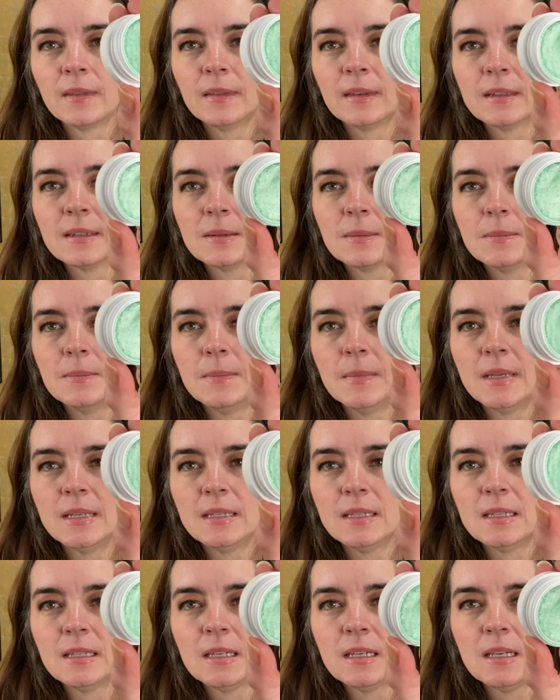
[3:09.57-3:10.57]
This
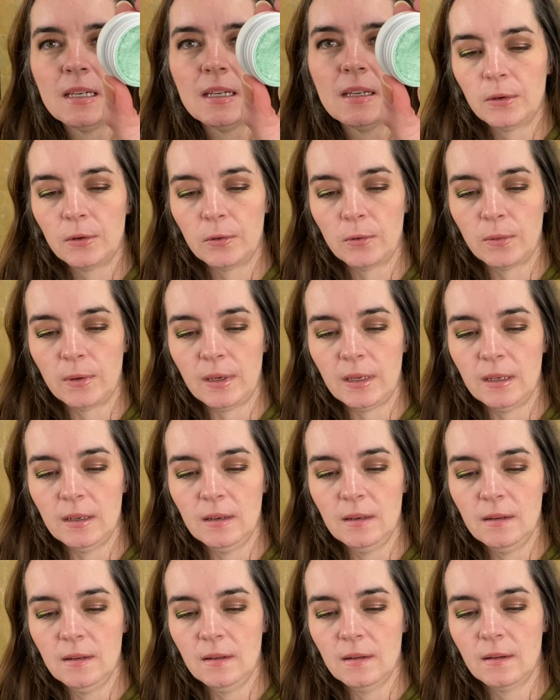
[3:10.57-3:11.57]
minty
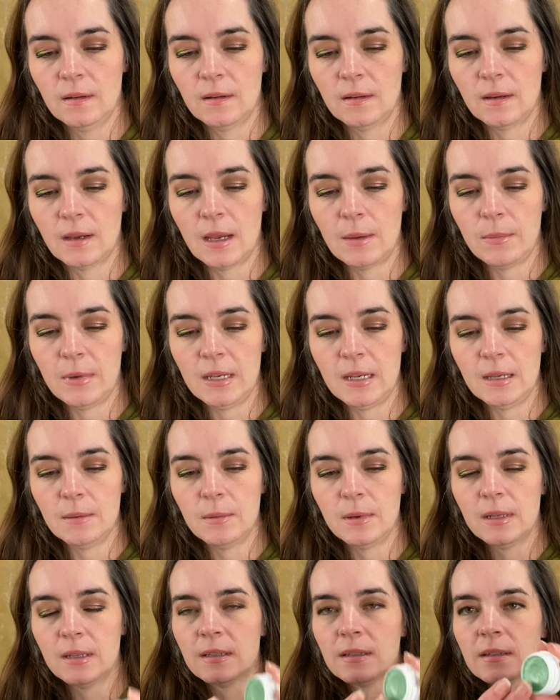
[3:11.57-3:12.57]
green. I mean,
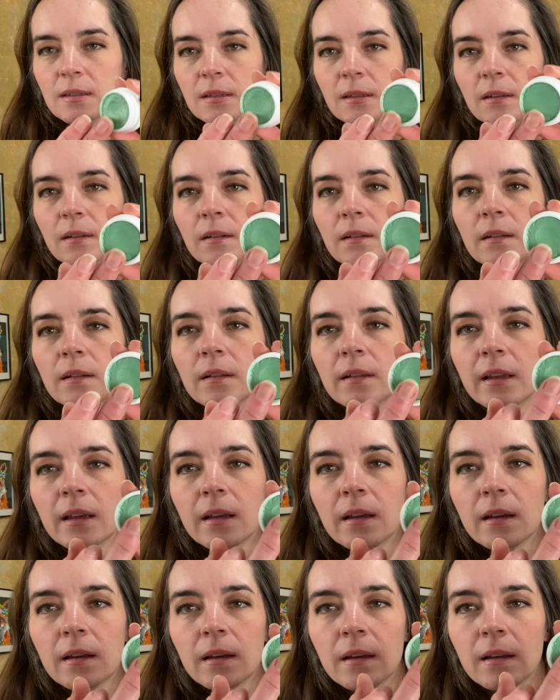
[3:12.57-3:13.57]
but it's still like